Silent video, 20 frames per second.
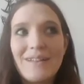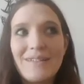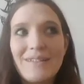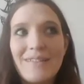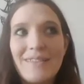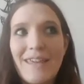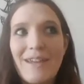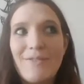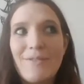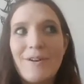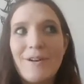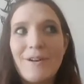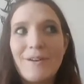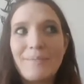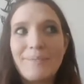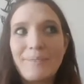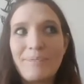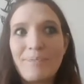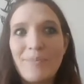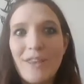they're
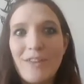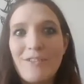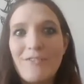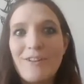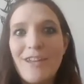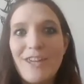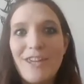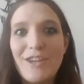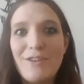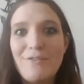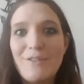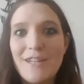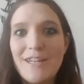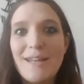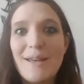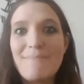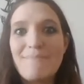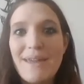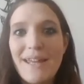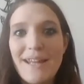like, you did
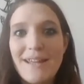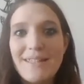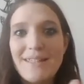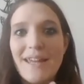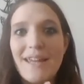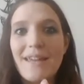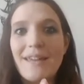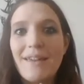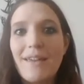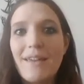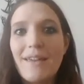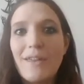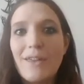amazing.